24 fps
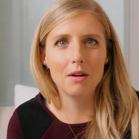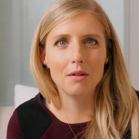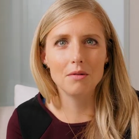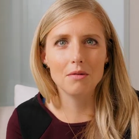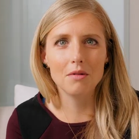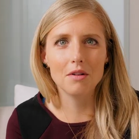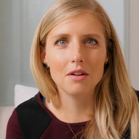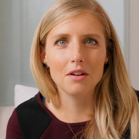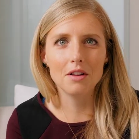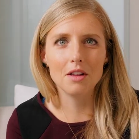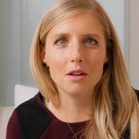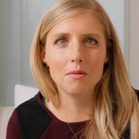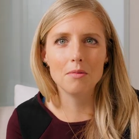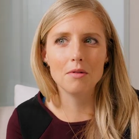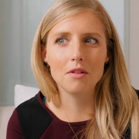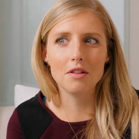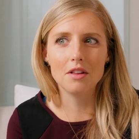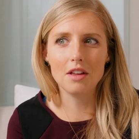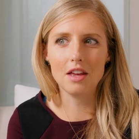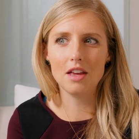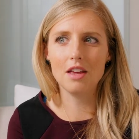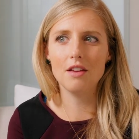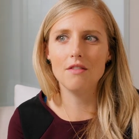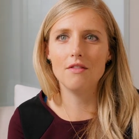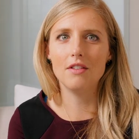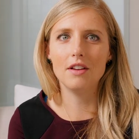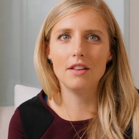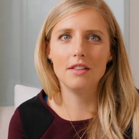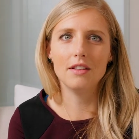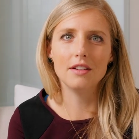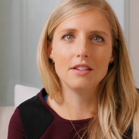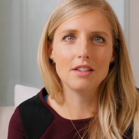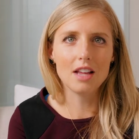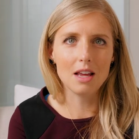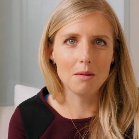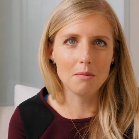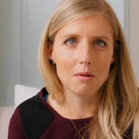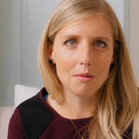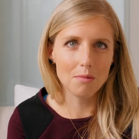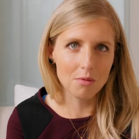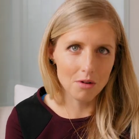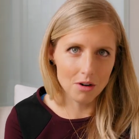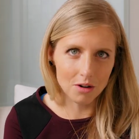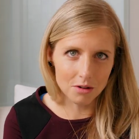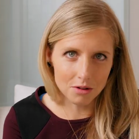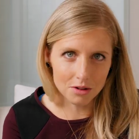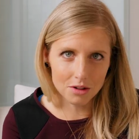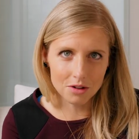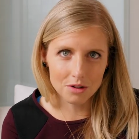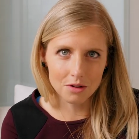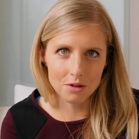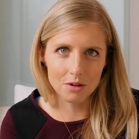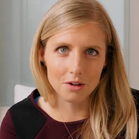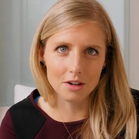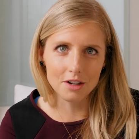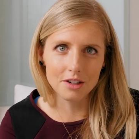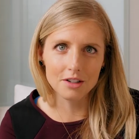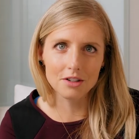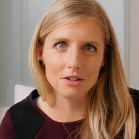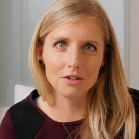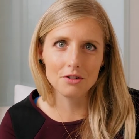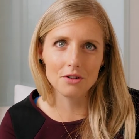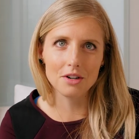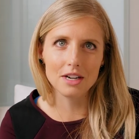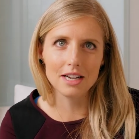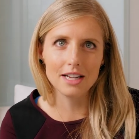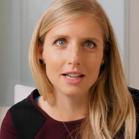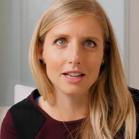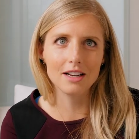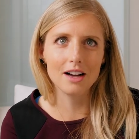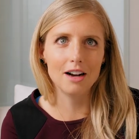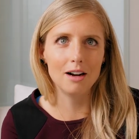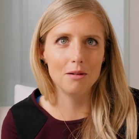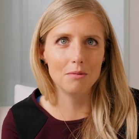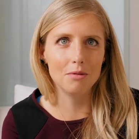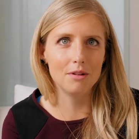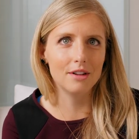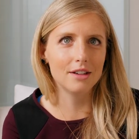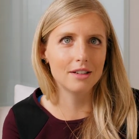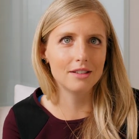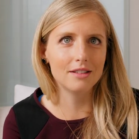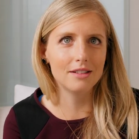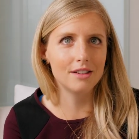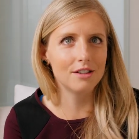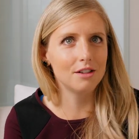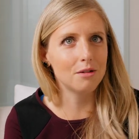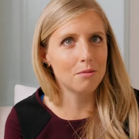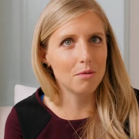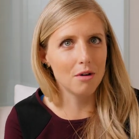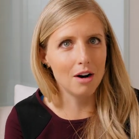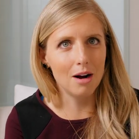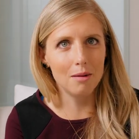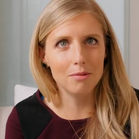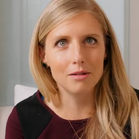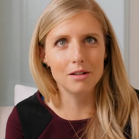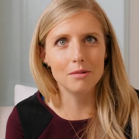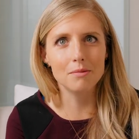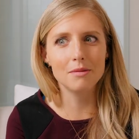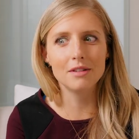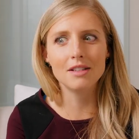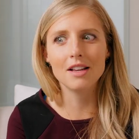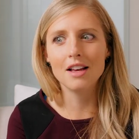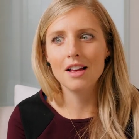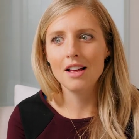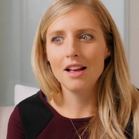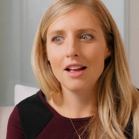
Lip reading: really believe in the team approach toward treating complex dental problems.